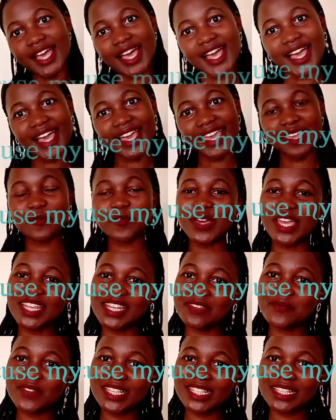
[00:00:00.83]
Hi,
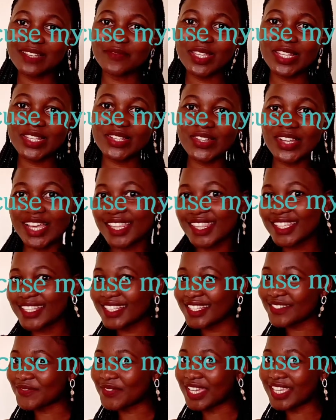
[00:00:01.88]
my name is Amito and
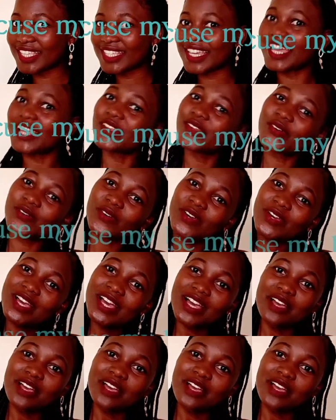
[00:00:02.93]
this is my channel.